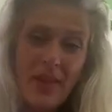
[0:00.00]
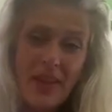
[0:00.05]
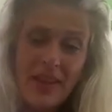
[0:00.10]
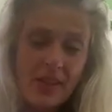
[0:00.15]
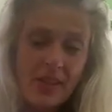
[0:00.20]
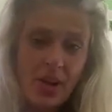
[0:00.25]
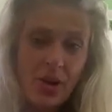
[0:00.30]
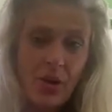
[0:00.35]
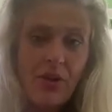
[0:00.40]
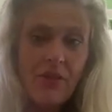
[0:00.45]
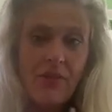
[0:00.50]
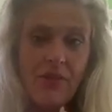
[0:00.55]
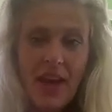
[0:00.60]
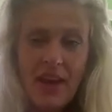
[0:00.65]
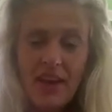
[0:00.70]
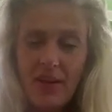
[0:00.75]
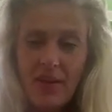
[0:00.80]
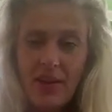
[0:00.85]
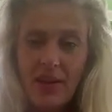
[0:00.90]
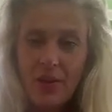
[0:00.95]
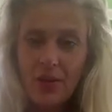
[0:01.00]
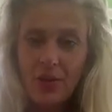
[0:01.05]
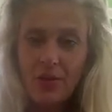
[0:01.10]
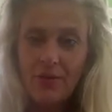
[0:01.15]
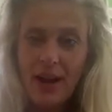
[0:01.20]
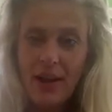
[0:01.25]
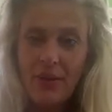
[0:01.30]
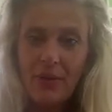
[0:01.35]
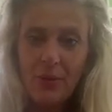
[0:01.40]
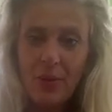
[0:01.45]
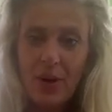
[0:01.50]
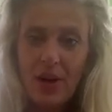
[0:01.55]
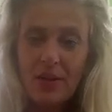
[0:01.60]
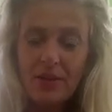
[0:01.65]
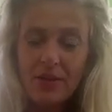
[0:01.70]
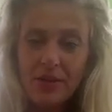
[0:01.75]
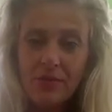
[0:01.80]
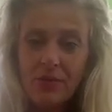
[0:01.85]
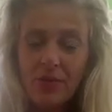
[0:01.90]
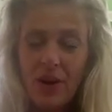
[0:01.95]
There's a lot of that going on around the
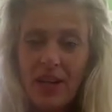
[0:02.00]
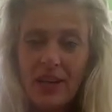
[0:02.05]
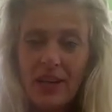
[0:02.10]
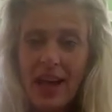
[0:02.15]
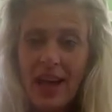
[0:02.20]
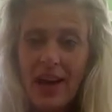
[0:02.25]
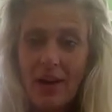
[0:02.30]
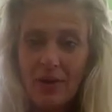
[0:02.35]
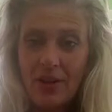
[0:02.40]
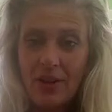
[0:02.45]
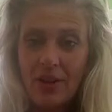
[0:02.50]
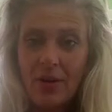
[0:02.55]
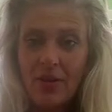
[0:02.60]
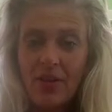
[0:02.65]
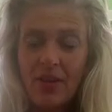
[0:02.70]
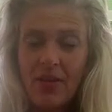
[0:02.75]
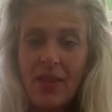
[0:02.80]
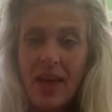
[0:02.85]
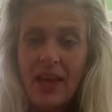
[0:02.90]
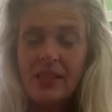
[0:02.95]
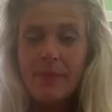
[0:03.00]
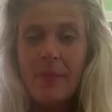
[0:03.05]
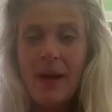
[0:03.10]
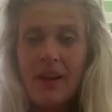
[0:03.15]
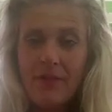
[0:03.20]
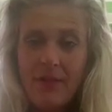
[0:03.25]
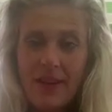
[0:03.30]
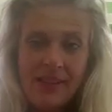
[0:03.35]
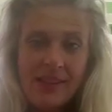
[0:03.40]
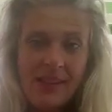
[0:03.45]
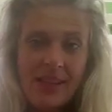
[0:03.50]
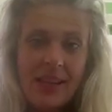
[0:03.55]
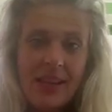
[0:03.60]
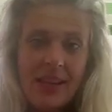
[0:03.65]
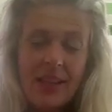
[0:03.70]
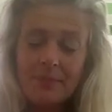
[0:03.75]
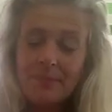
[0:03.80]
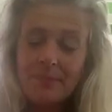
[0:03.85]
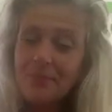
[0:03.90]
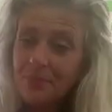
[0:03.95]
world right now, and then that's manifesting
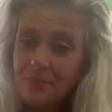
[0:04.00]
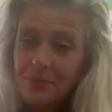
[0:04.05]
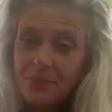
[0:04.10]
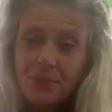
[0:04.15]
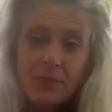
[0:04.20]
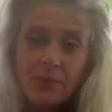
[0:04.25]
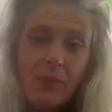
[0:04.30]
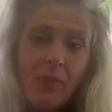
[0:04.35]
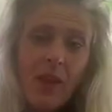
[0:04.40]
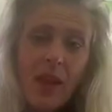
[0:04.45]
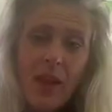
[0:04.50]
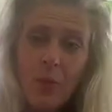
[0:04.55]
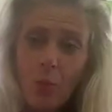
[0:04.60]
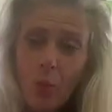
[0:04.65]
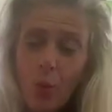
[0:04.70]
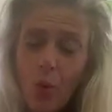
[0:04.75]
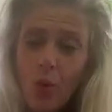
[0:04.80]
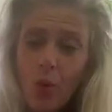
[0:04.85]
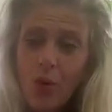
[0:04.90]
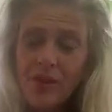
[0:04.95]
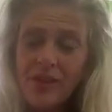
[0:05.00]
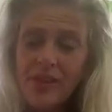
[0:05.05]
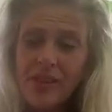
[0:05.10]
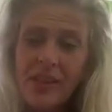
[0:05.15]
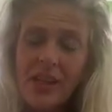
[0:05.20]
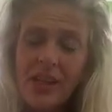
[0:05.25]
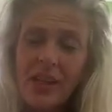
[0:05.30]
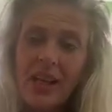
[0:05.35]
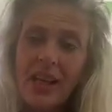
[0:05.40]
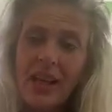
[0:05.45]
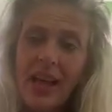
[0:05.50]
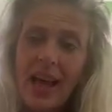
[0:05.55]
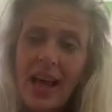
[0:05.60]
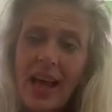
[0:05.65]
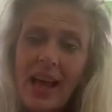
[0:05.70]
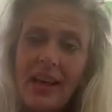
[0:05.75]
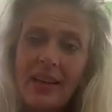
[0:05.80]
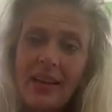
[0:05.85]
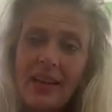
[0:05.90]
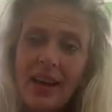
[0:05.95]
in wars,
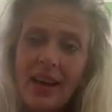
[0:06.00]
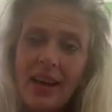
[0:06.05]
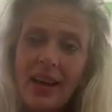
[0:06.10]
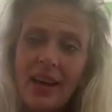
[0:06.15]
and